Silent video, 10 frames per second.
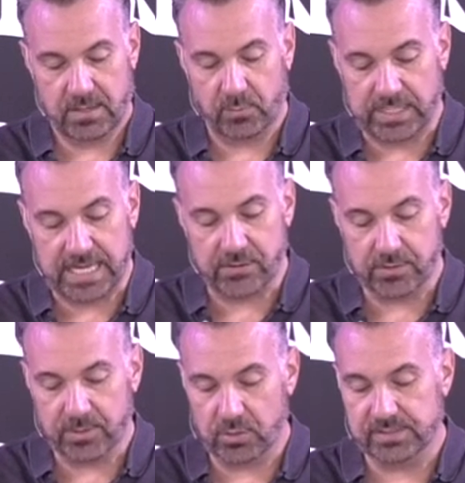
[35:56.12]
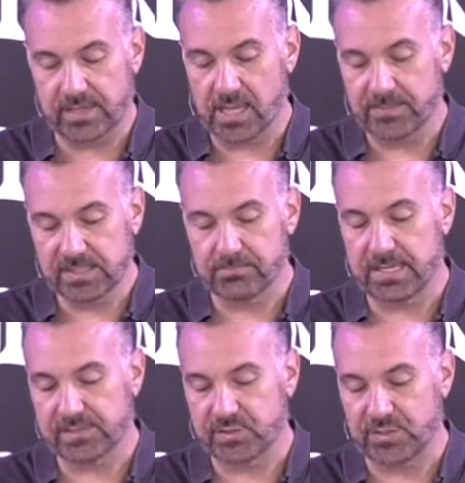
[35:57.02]
When Hiram heard Solomon's
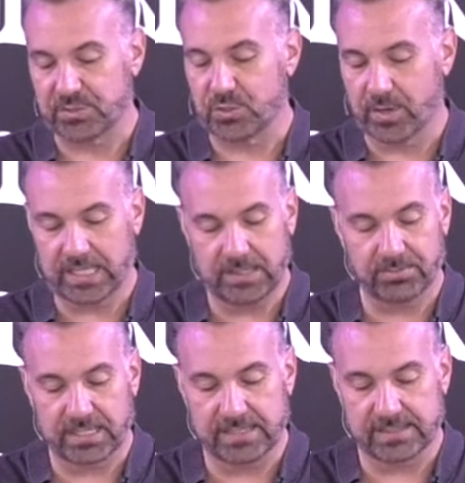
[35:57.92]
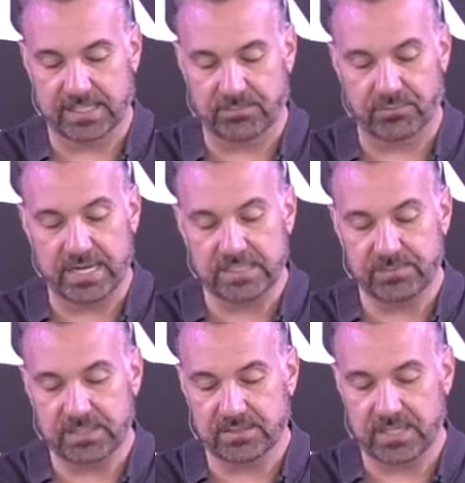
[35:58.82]
message, he was greatly pleased and said, praise
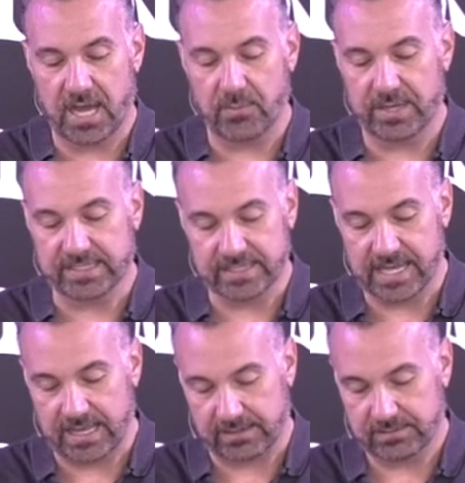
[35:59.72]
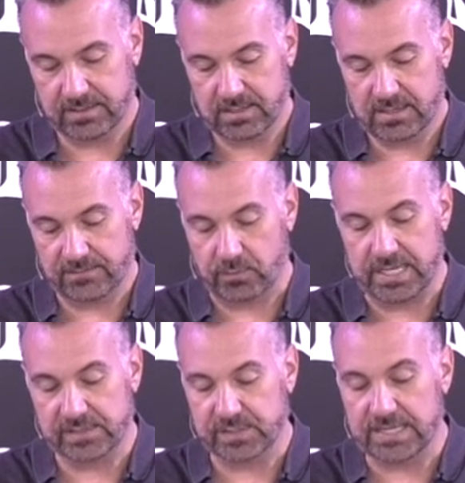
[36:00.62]
be to Yahweh today, for
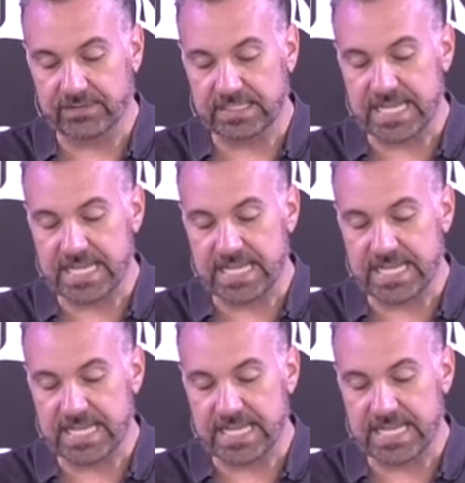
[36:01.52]
he has given